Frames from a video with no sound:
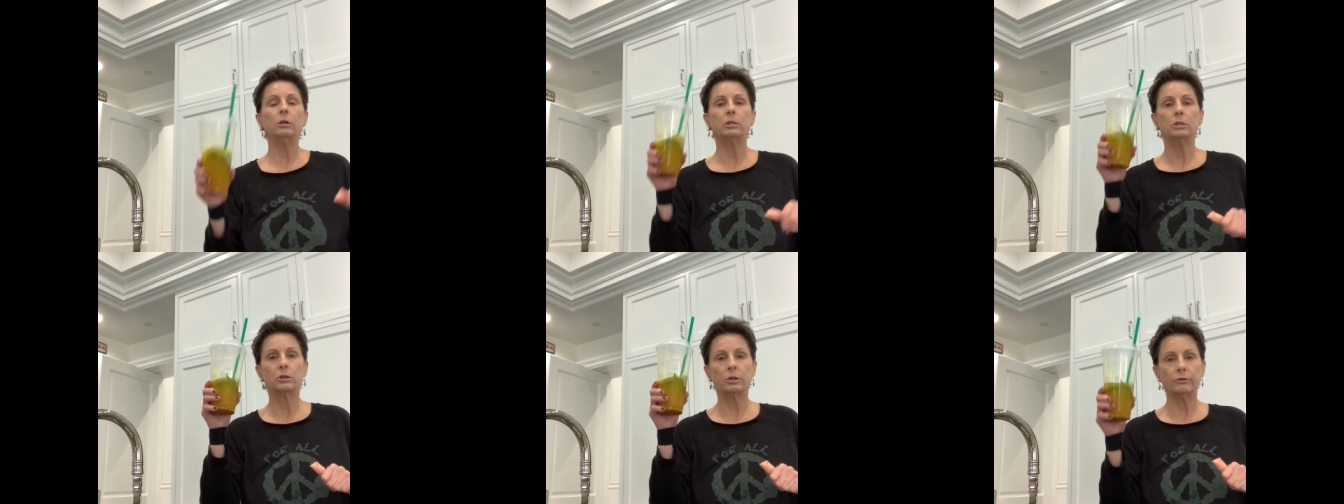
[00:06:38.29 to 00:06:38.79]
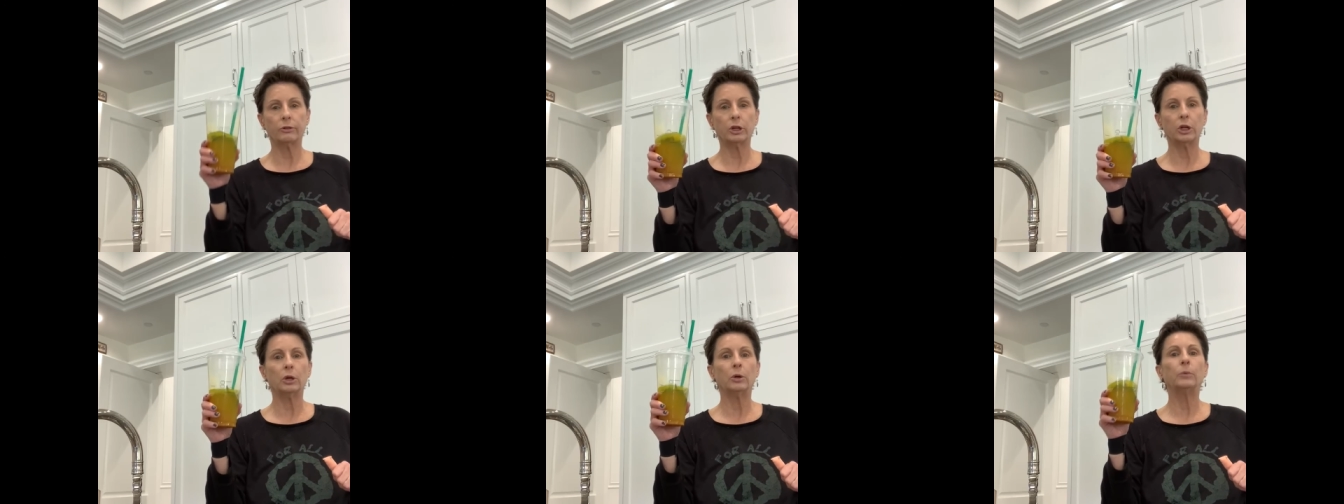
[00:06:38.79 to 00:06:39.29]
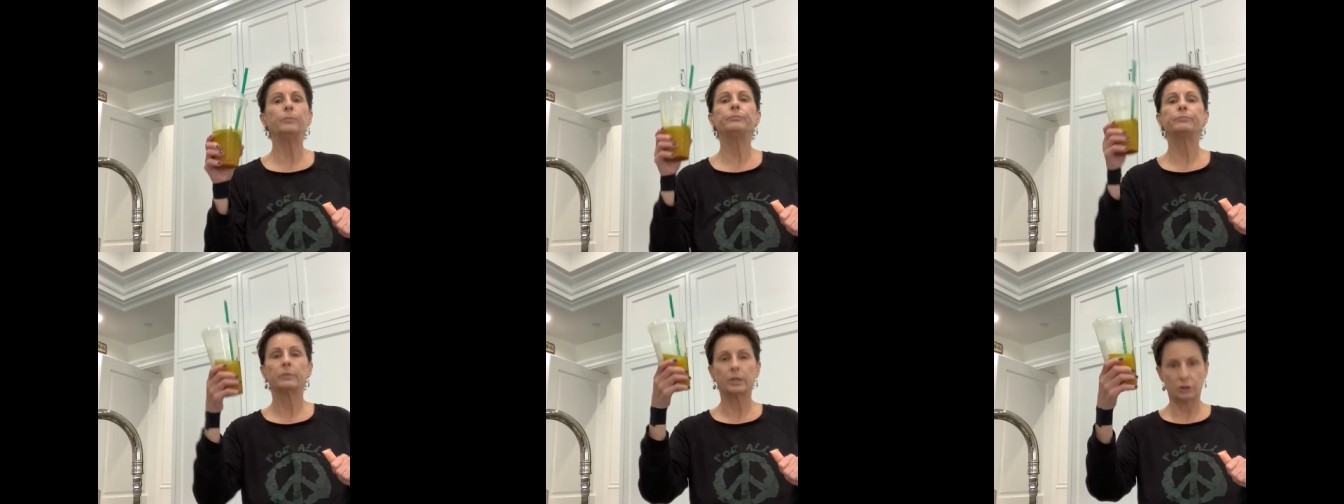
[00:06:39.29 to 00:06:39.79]
It's good for you.
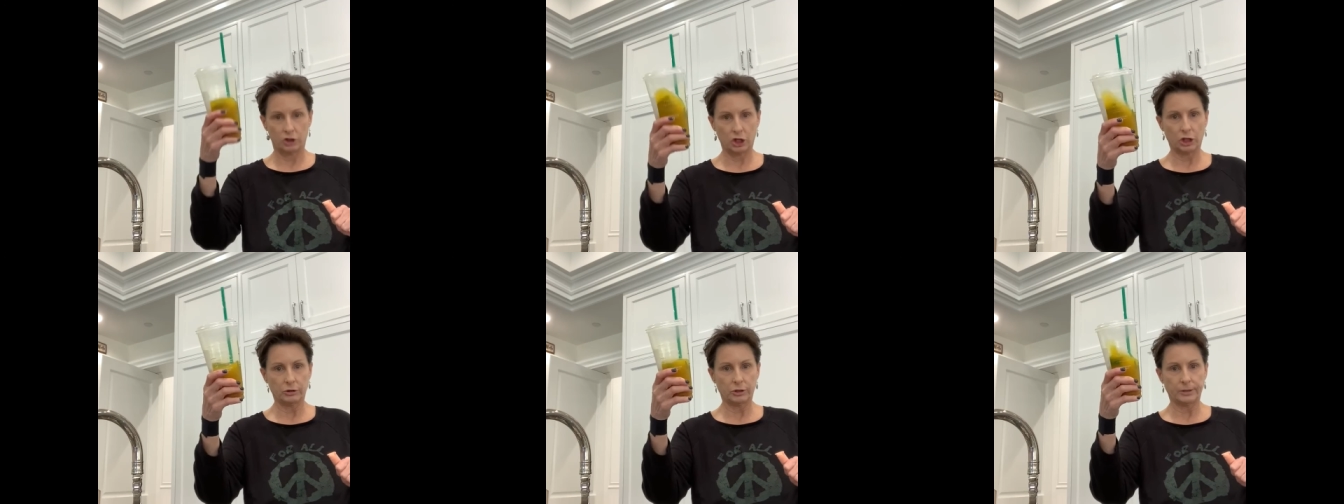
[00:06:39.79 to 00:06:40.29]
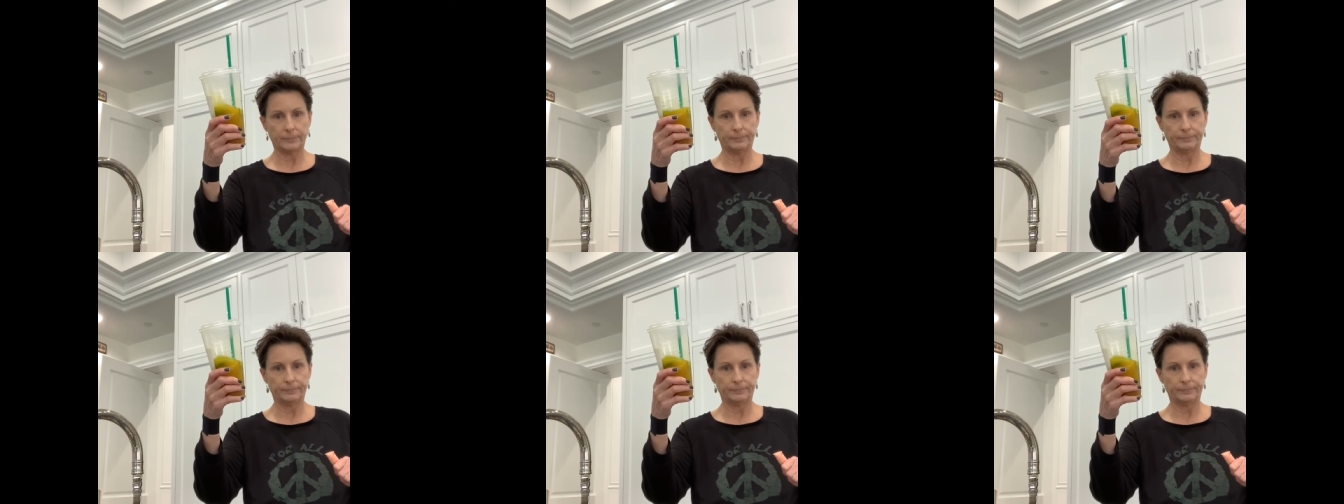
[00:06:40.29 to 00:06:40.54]
Cheers.